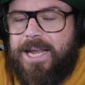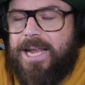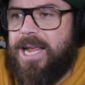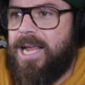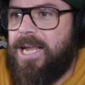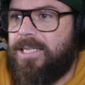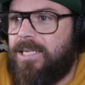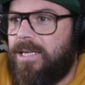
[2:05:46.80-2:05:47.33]

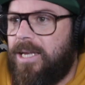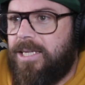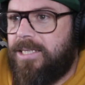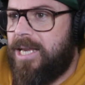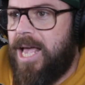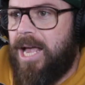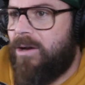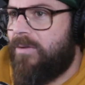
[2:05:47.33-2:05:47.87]
It's an
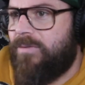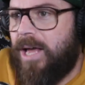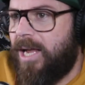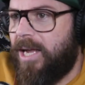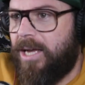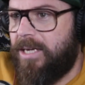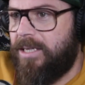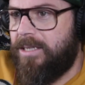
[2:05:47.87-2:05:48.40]
aircraft
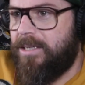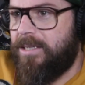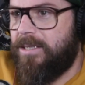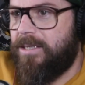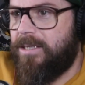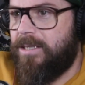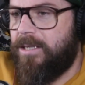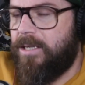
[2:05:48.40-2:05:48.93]
hangar.
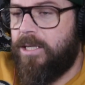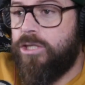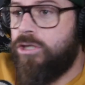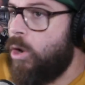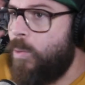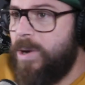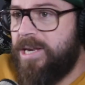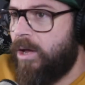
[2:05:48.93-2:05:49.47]
There's
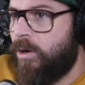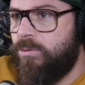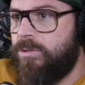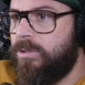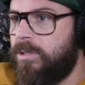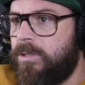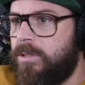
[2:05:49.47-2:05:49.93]
no windows.